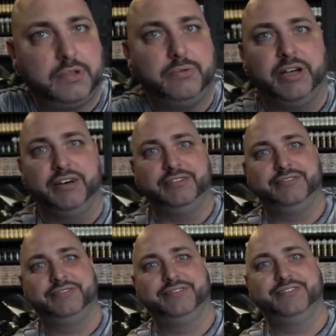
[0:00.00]
Well,
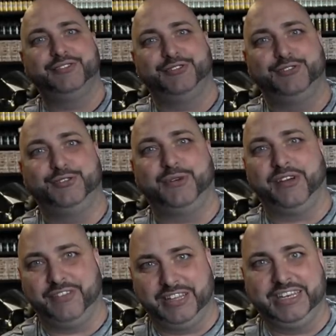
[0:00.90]
do I
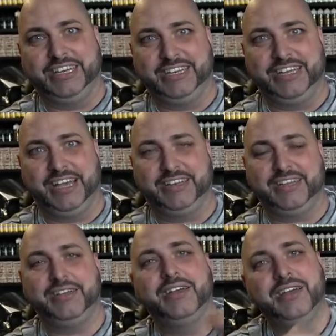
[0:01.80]
really need the
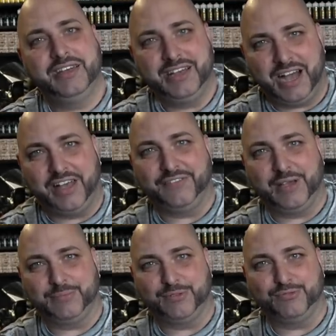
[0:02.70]
ending? I've
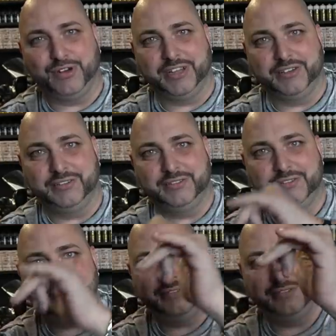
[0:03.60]
kept it real.
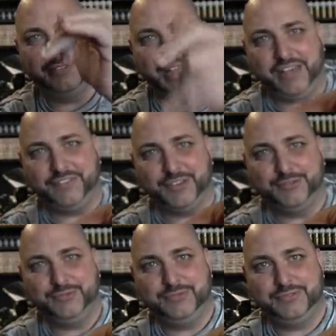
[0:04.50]
Have you?